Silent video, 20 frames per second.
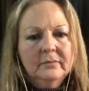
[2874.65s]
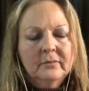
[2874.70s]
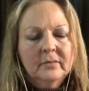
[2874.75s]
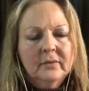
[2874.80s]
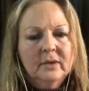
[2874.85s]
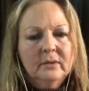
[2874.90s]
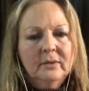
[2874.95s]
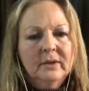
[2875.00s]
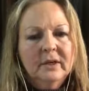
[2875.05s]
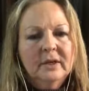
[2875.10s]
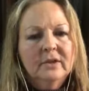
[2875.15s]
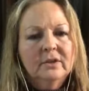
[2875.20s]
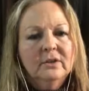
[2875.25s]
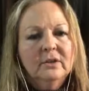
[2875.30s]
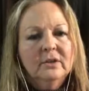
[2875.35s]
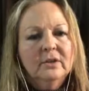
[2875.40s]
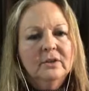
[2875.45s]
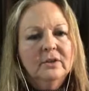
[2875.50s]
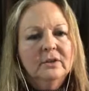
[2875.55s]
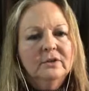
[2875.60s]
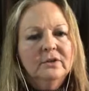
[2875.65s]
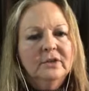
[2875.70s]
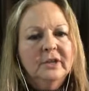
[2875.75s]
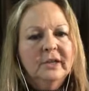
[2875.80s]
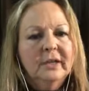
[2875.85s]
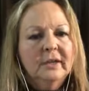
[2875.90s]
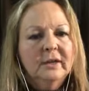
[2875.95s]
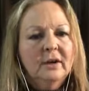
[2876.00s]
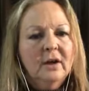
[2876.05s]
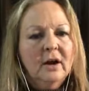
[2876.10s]
We can negotiate
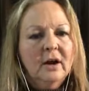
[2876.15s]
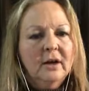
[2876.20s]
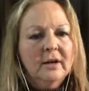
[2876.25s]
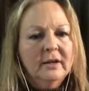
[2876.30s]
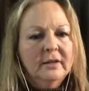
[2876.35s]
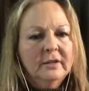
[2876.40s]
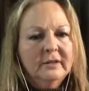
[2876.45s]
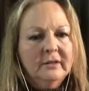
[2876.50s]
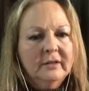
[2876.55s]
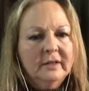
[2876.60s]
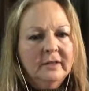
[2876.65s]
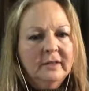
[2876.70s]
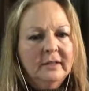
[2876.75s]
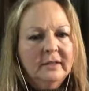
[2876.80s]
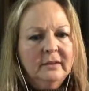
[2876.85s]
honestly